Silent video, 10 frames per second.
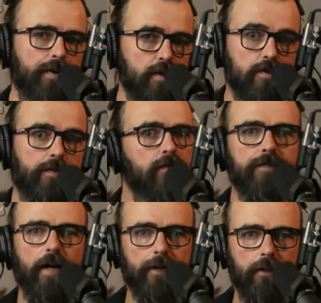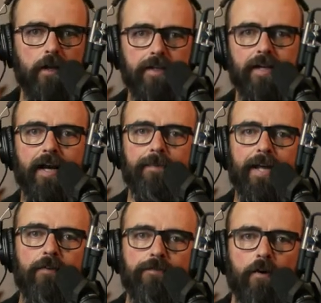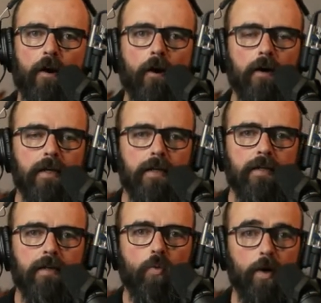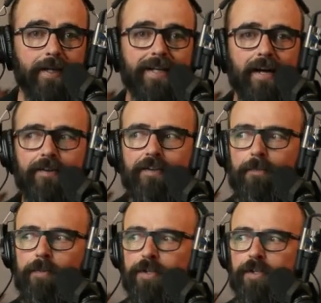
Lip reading: we use for a very long time now for our 1-800 number.